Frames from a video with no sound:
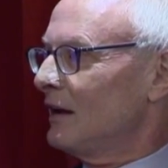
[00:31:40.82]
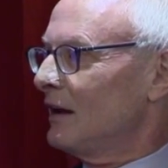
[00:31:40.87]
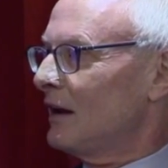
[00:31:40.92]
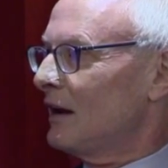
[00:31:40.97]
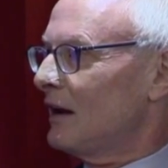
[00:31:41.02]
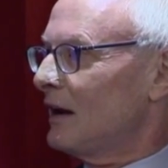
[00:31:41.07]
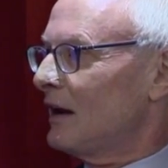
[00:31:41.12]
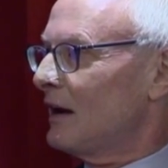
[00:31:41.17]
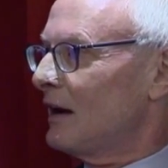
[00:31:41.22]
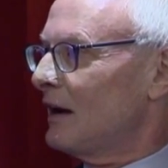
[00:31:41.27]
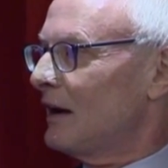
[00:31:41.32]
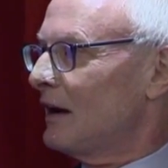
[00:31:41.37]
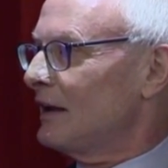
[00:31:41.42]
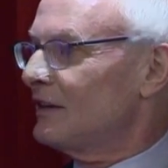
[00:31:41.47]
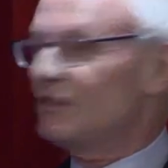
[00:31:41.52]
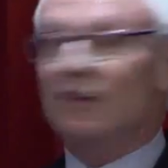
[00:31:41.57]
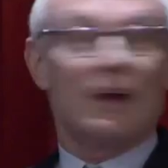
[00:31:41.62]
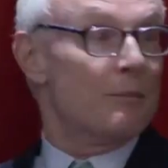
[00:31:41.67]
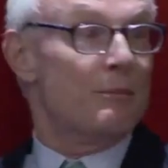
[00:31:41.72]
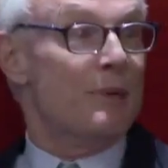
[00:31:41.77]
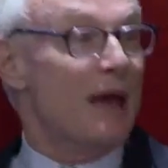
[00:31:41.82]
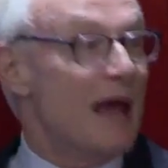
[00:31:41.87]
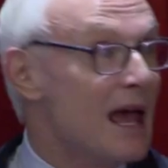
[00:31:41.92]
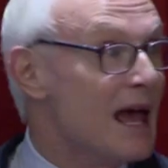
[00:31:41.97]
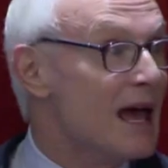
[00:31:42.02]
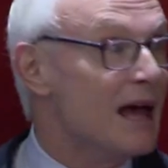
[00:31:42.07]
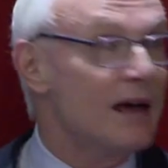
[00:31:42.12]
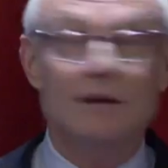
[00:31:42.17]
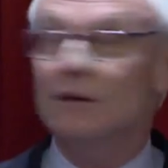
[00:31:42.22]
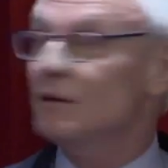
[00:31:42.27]
It's not
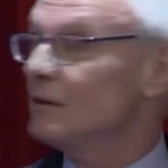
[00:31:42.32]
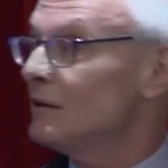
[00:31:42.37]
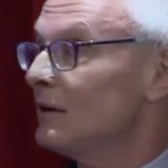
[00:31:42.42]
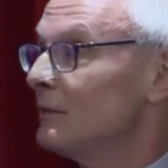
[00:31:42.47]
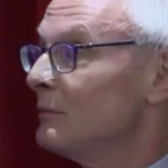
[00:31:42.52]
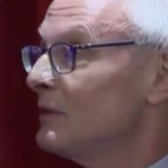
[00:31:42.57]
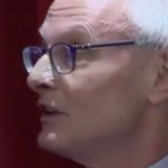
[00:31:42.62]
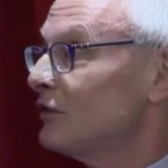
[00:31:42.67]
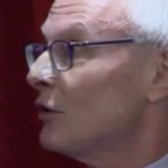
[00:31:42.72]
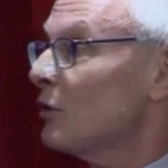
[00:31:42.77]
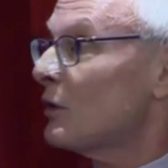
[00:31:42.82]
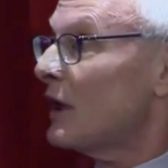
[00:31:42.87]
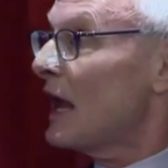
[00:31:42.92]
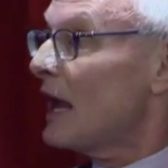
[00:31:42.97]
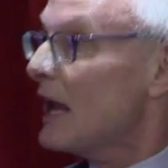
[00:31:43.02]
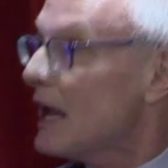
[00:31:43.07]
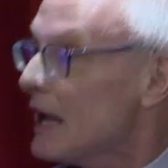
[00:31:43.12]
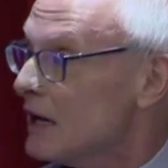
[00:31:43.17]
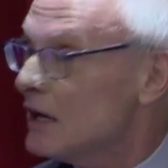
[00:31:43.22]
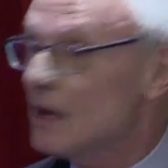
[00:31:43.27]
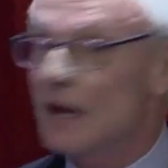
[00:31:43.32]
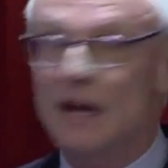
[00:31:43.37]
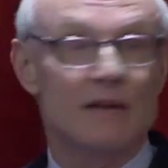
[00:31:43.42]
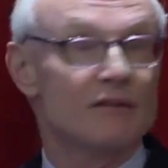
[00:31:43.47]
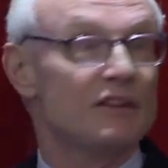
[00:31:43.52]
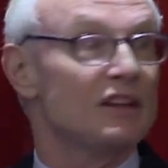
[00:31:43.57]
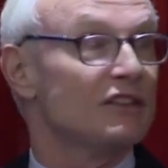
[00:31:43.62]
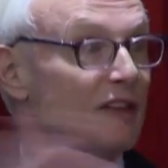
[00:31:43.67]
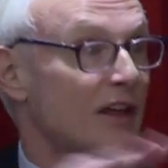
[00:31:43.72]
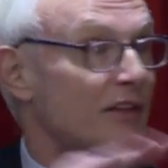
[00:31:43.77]
bad. I mean, it's okay to
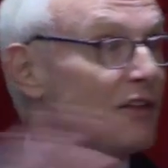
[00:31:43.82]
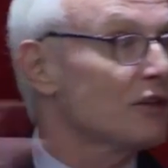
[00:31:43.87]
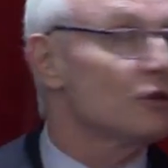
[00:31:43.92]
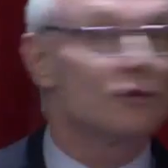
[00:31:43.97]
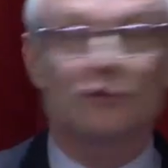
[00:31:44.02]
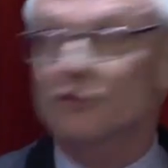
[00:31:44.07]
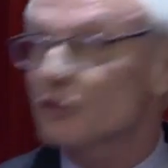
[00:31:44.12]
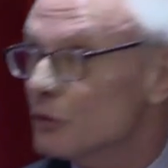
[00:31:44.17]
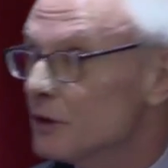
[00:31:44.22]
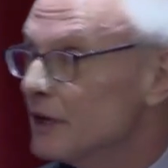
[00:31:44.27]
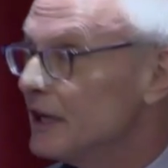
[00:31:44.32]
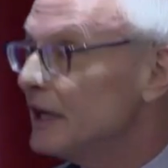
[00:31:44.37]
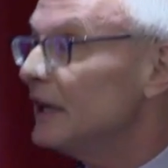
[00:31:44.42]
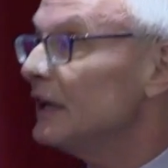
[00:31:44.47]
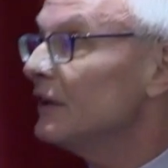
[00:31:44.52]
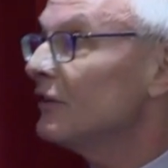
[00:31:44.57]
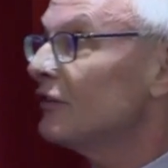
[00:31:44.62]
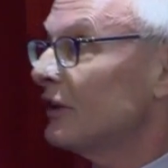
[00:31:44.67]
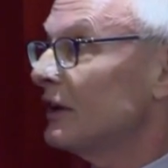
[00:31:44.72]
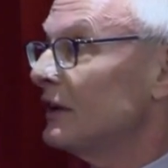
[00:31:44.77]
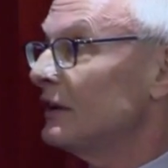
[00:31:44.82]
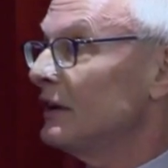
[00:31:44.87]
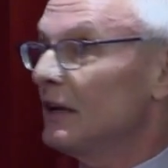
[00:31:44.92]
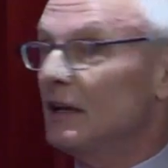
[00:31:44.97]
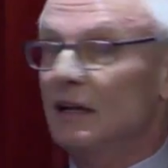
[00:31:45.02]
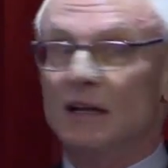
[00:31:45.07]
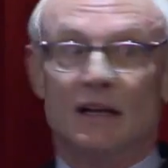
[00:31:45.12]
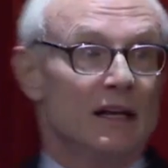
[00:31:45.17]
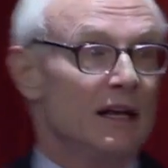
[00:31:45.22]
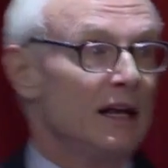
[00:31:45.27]
have these ethical screens and
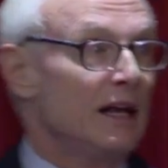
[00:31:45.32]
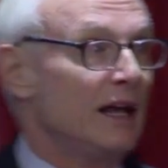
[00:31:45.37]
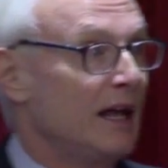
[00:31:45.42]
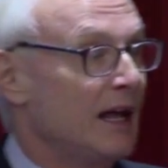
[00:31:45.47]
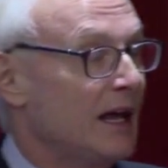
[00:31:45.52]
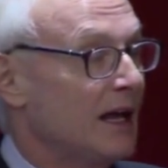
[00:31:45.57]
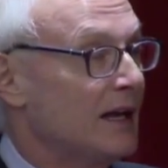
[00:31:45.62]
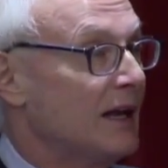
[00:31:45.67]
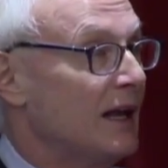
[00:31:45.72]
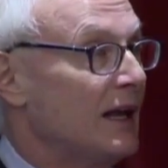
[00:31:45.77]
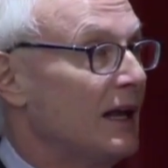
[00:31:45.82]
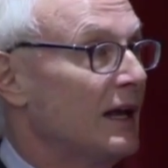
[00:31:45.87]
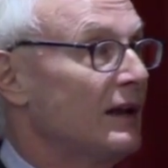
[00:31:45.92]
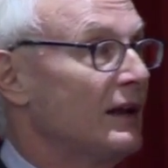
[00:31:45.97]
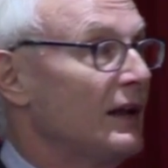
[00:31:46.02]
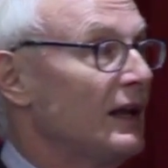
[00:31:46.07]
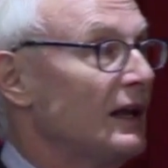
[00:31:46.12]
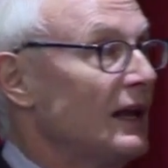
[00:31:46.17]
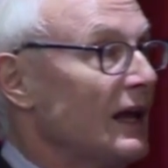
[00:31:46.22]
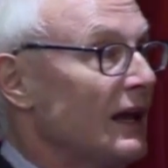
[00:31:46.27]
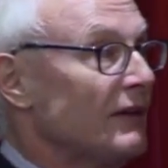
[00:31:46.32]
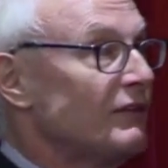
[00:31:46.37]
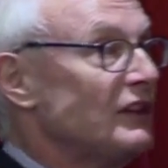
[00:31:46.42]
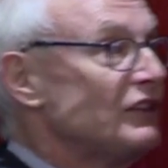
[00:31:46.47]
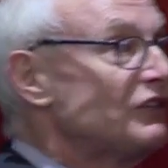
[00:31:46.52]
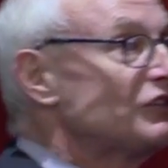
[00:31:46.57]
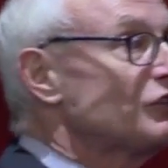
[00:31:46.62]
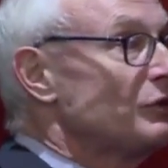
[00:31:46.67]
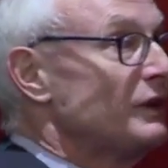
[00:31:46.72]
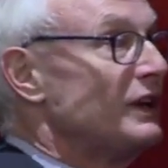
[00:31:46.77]
have
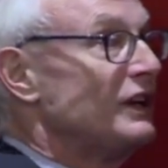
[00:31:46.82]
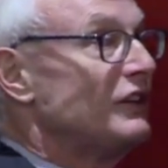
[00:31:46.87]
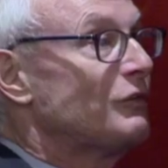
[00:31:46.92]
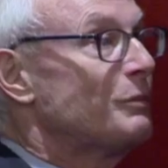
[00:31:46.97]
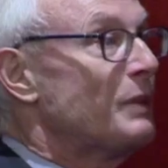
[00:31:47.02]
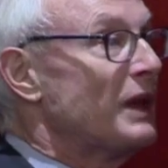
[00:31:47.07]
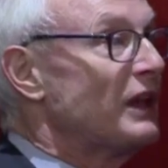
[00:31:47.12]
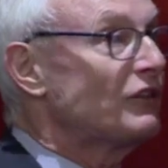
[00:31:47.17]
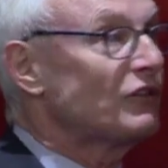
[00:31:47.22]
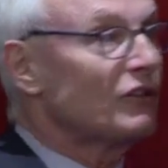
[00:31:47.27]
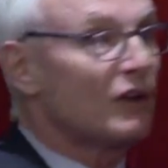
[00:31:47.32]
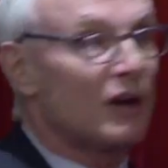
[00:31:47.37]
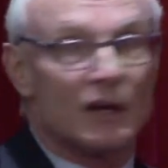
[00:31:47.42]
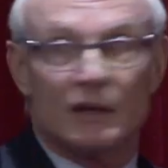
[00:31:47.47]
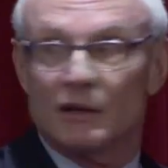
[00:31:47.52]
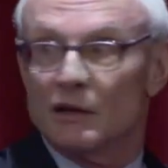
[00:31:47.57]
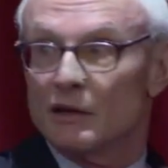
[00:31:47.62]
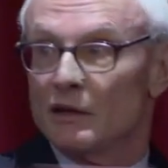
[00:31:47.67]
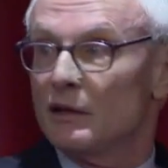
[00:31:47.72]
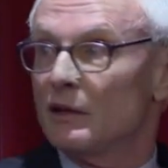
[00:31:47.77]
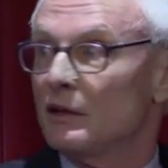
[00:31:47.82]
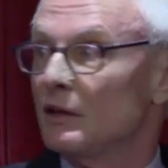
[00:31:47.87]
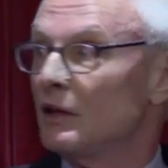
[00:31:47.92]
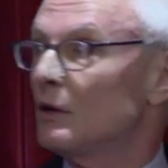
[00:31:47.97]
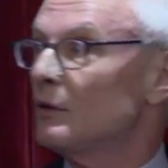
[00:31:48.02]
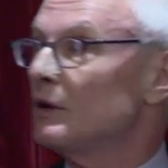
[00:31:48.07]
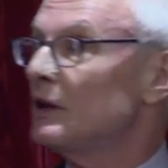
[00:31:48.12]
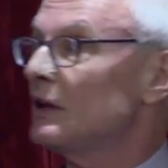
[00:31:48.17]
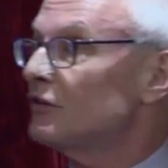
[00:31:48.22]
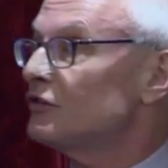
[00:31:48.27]
these screens based on, you
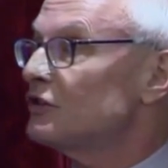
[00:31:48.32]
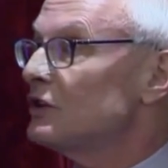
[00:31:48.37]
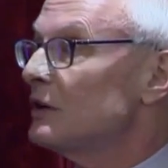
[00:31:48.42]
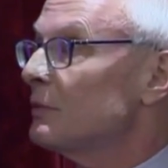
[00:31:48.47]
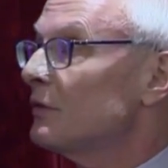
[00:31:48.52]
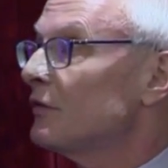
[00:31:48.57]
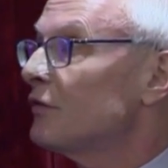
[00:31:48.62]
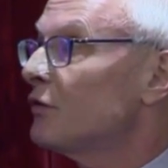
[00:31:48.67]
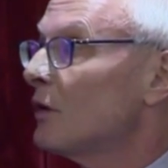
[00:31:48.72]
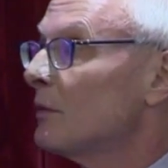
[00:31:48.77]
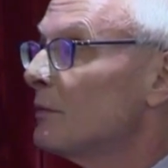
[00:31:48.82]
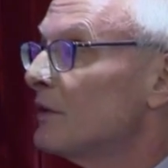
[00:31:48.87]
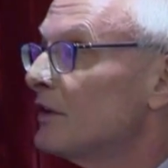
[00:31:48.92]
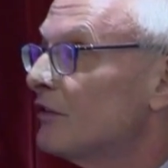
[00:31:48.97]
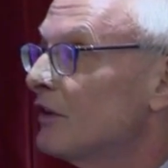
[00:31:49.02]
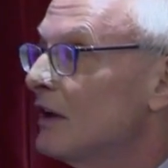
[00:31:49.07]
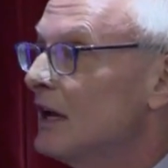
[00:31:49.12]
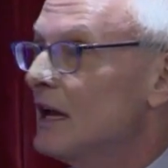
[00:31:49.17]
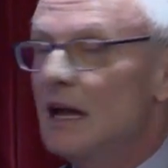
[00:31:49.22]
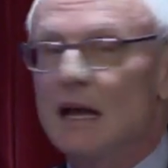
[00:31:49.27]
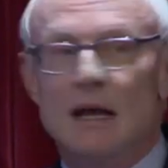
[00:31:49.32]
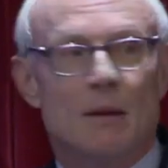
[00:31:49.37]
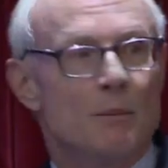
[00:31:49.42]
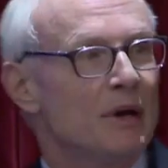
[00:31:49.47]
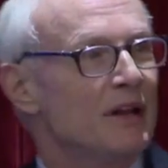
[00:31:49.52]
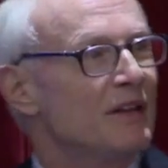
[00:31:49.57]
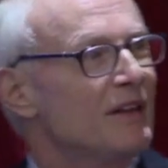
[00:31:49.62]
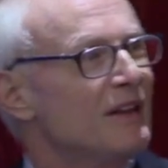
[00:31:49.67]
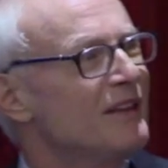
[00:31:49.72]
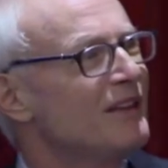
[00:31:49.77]
know, ESG performance,
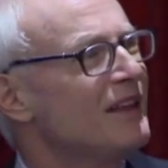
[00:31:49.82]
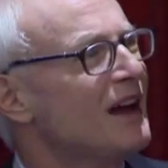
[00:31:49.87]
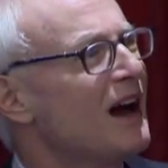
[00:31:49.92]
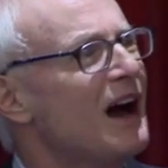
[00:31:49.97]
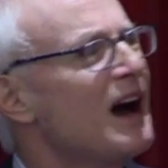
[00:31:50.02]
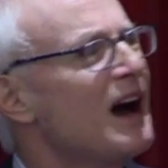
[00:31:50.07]
but the